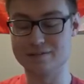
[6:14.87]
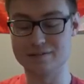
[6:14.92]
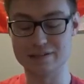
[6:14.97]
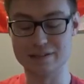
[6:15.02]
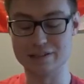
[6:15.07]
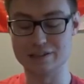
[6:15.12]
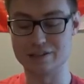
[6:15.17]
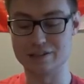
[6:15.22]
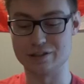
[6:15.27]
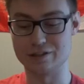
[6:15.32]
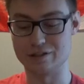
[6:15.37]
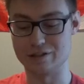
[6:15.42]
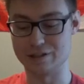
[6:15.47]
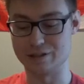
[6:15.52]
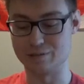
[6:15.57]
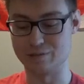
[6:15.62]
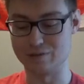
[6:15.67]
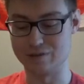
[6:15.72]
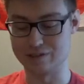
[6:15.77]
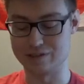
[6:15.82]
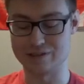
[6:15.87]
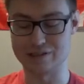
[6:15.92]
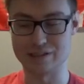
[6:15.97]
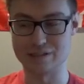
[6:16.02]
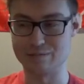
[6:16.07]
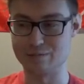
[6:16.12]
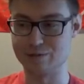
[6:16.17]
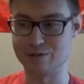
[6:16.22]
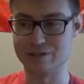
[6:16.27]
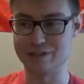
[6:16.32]
this year it was
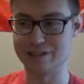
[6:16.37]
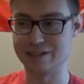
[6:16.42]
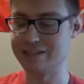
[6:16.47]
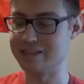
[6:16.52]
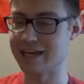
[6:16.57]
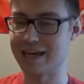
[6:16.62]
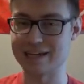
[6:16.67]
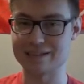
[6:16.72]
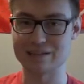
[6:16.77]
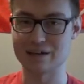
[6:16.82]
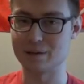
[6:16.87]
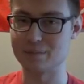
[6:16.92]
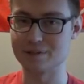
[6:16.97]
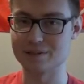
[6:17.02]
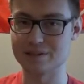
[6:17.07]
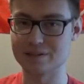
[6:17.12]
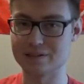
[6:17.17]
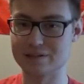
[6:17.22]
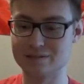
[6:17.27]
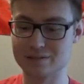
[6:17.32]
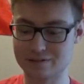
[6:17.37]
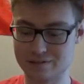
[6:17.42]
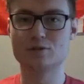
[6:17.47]
the exact opposite.